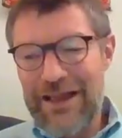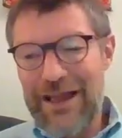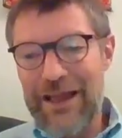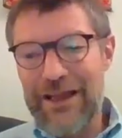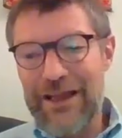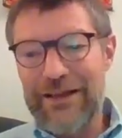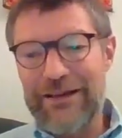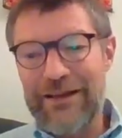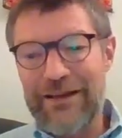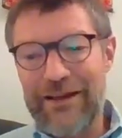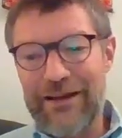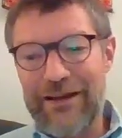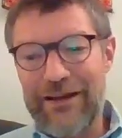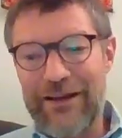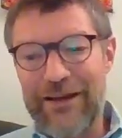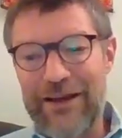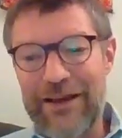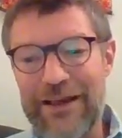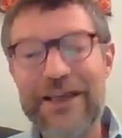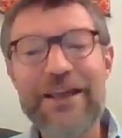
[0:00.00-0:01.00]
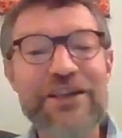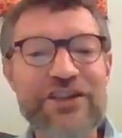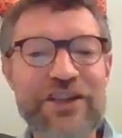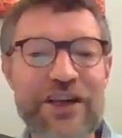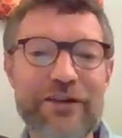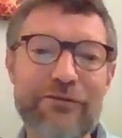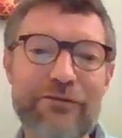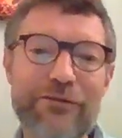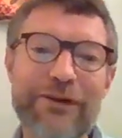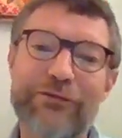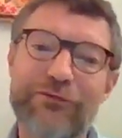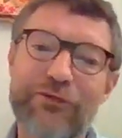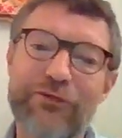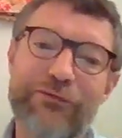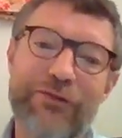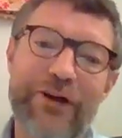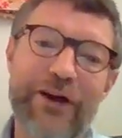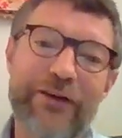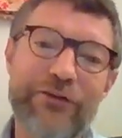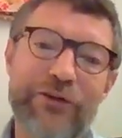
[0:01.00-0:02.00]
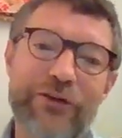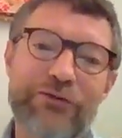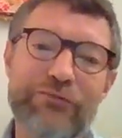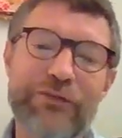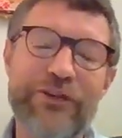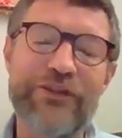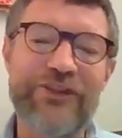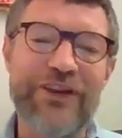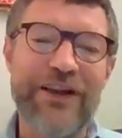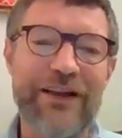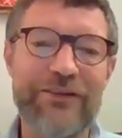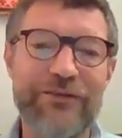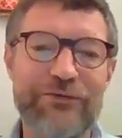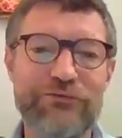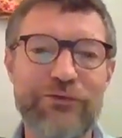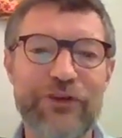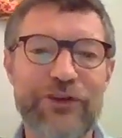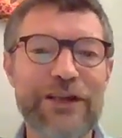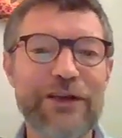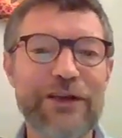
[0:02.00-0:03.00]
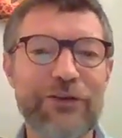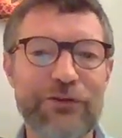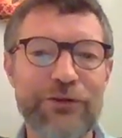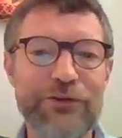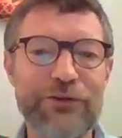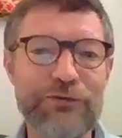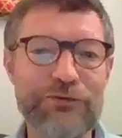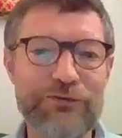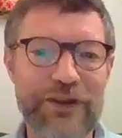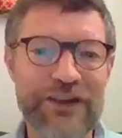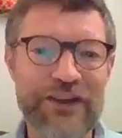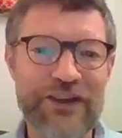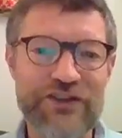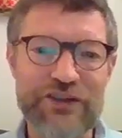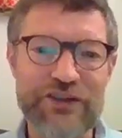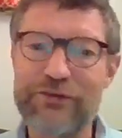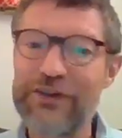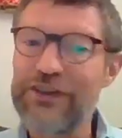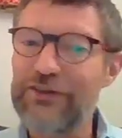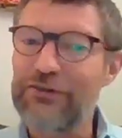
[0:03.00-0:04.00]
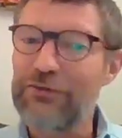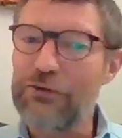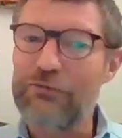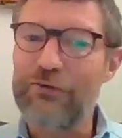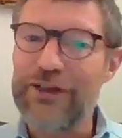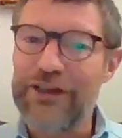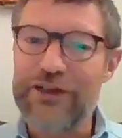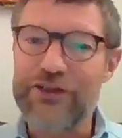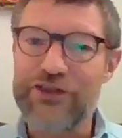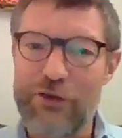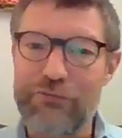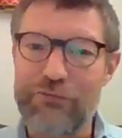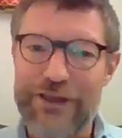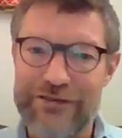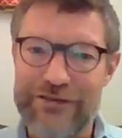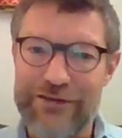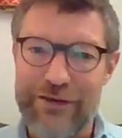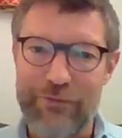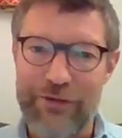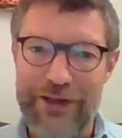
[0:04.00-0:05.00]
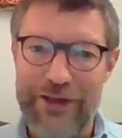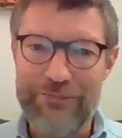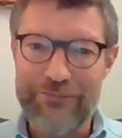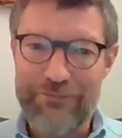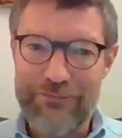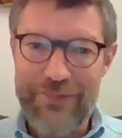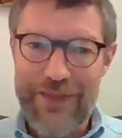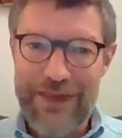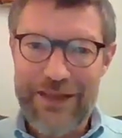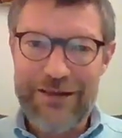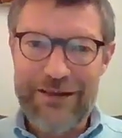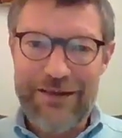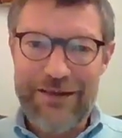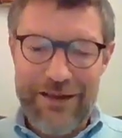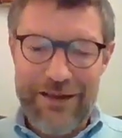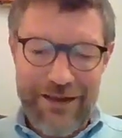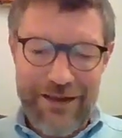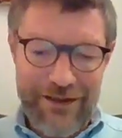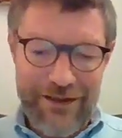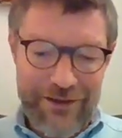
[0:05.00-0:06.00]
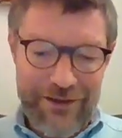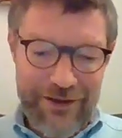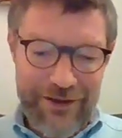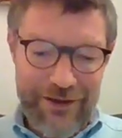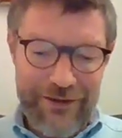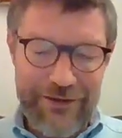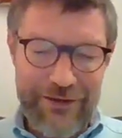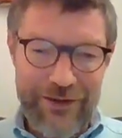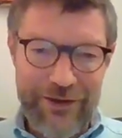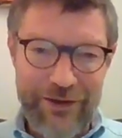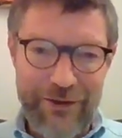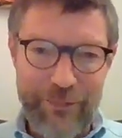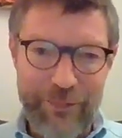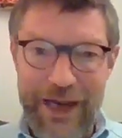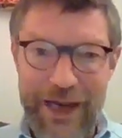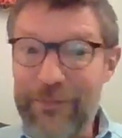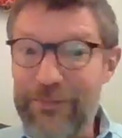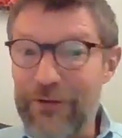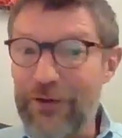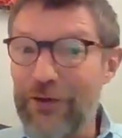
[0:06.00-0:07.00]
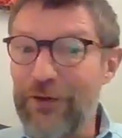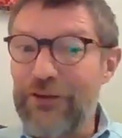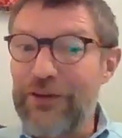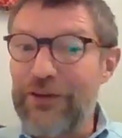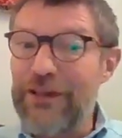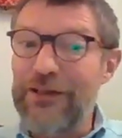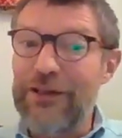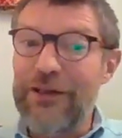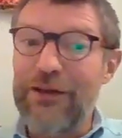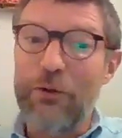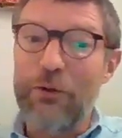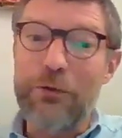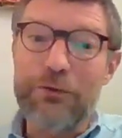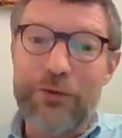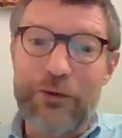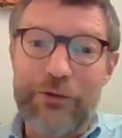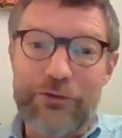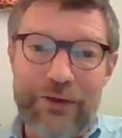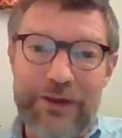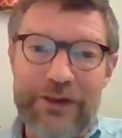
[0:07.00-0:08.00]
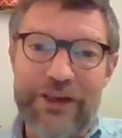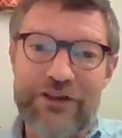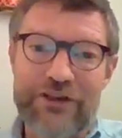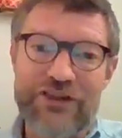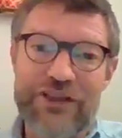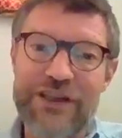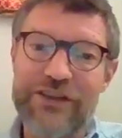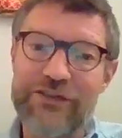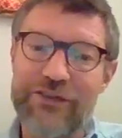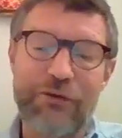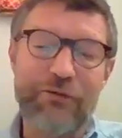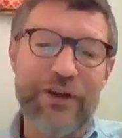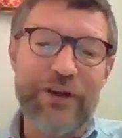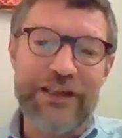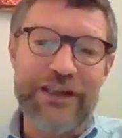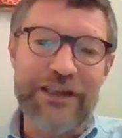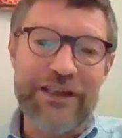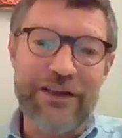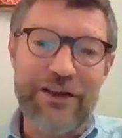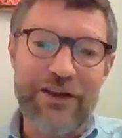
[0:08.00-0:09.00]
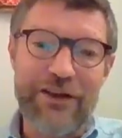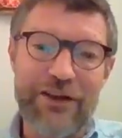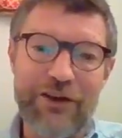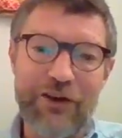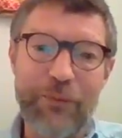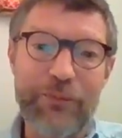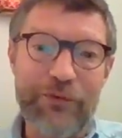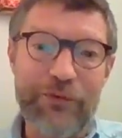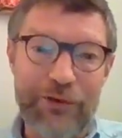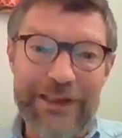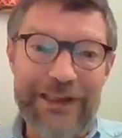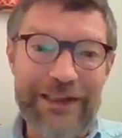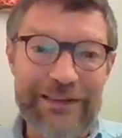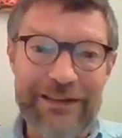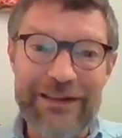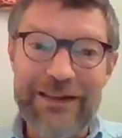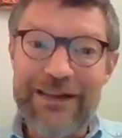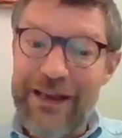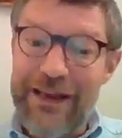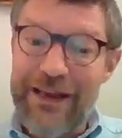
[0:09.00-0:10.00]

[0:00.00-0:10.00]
And in general, after 5 years, we start working on the new strategy, which is already showing something. Perhaps the older strategy is already obsolete.